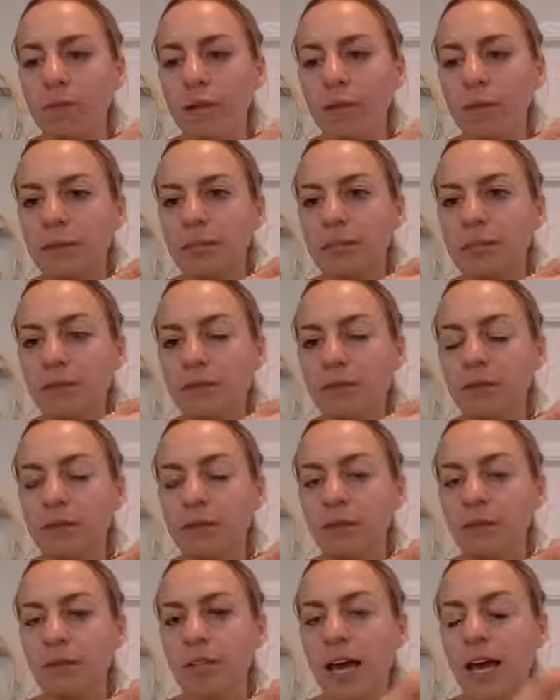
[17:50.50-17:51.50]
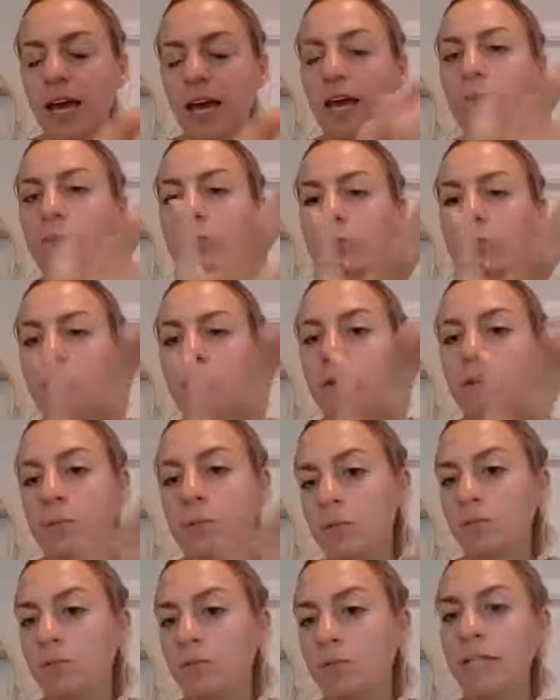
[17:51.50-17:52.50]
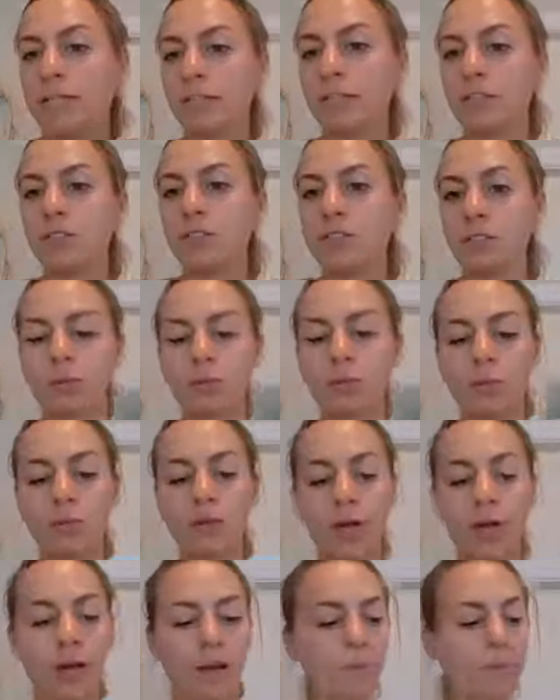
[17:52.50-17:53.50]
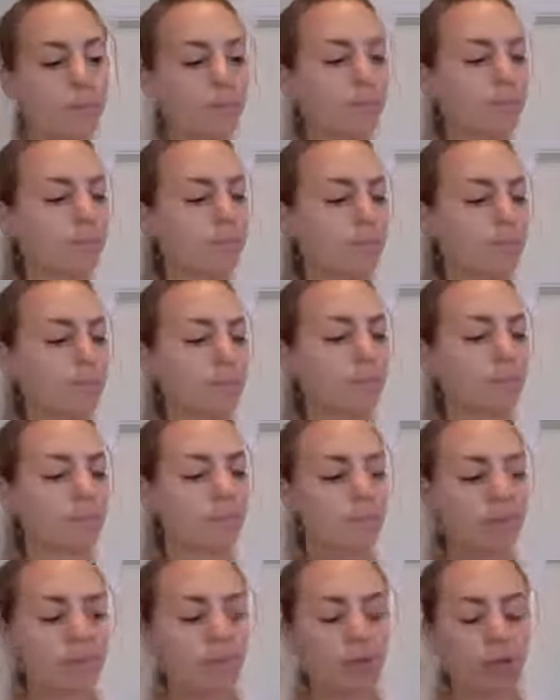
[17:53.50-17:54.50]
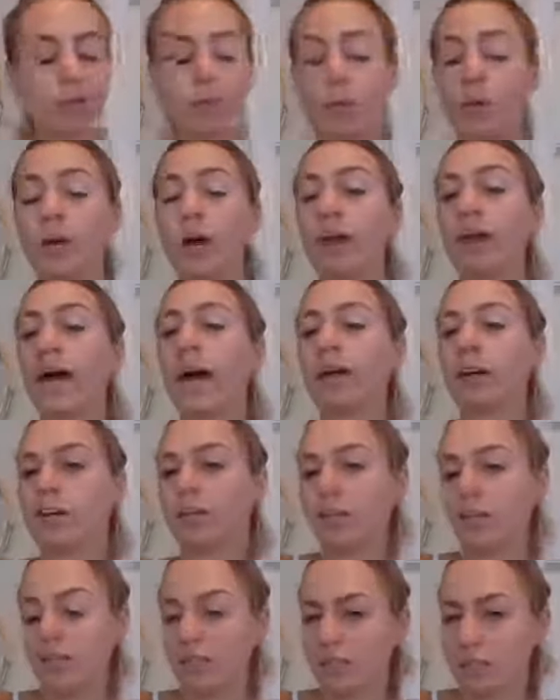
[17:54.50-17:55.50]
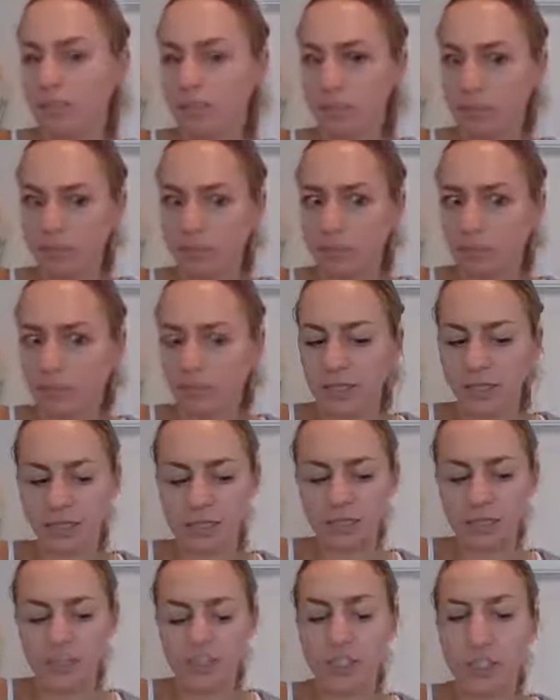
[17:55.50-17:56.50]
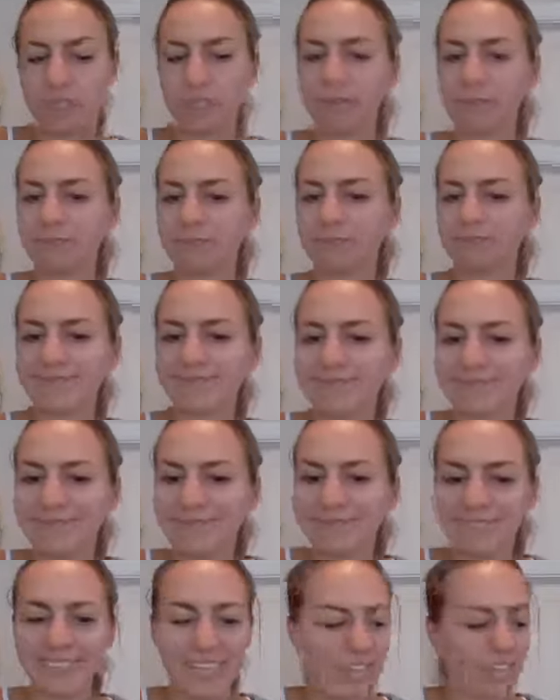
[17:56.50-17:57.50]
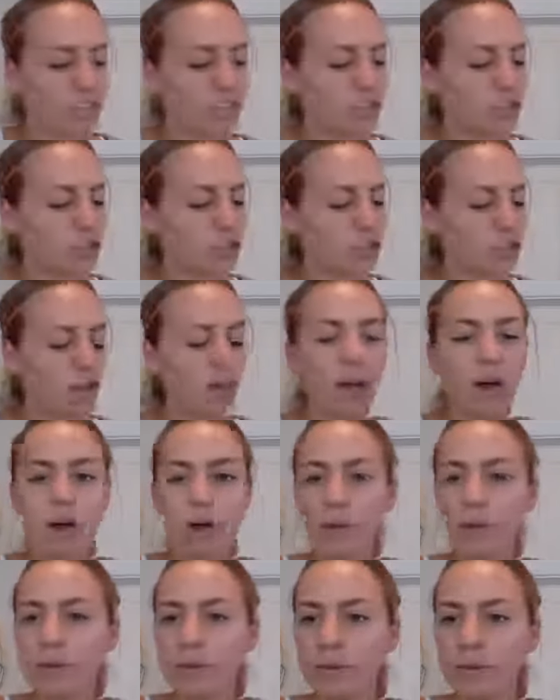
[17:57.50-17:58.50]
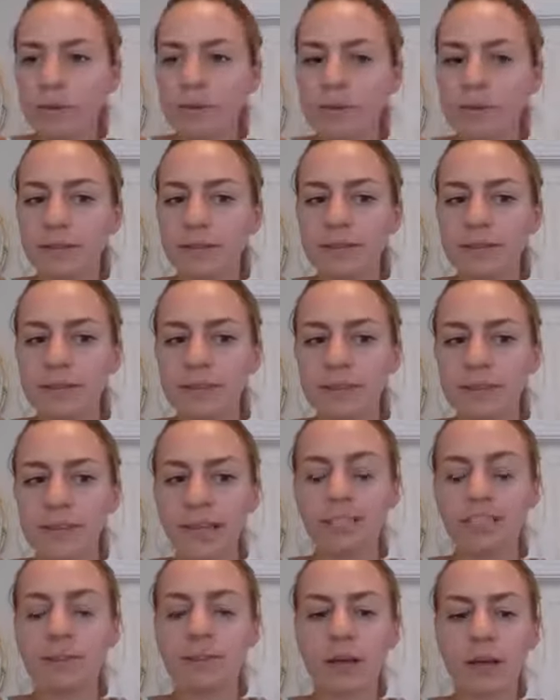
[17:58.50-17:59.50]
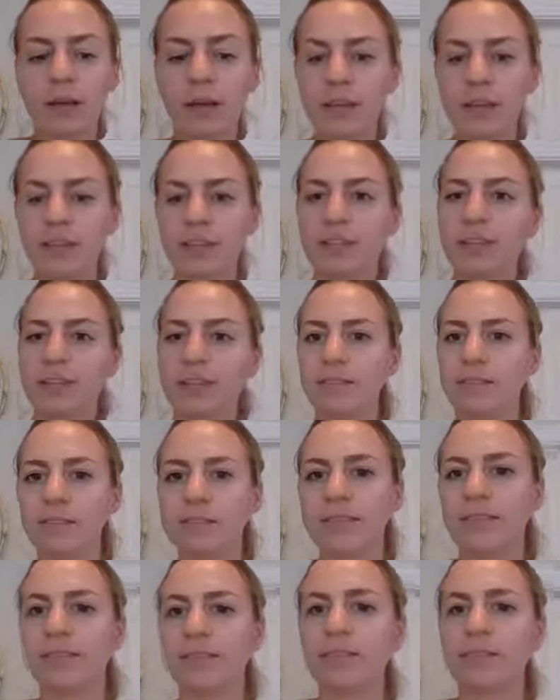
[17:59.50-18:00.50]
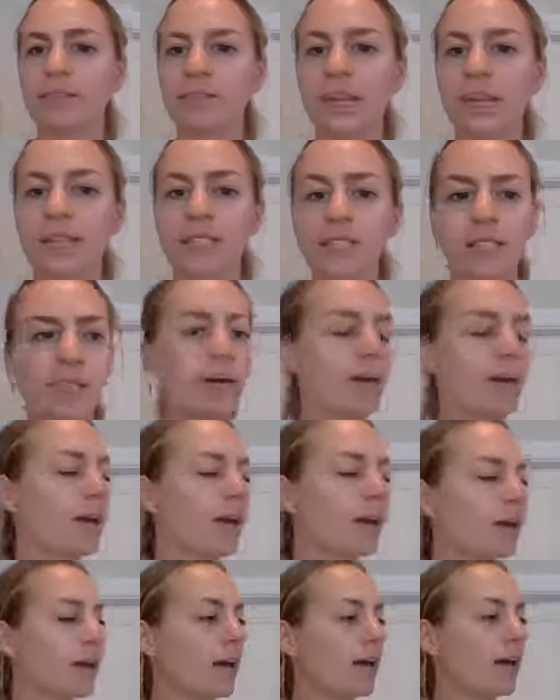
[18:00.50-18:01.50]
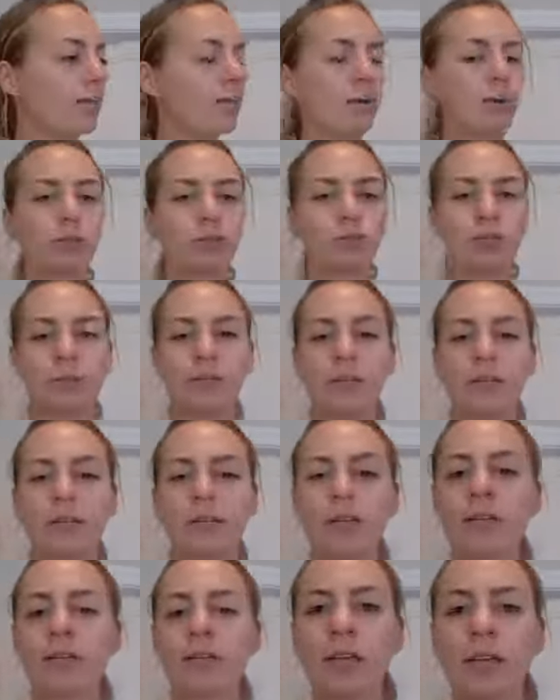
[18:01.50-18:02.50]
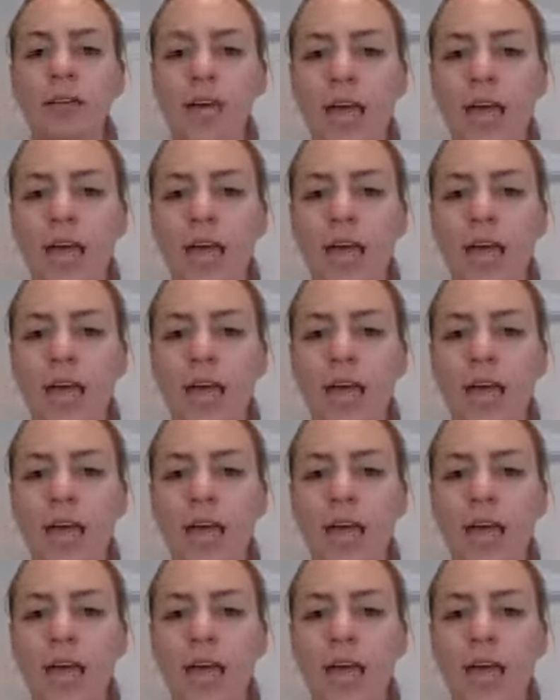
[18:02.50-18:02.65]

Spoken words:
vitamins and minerals that we're most likely to, or we're at higher risk of being deficient in. So that's my whole spiel.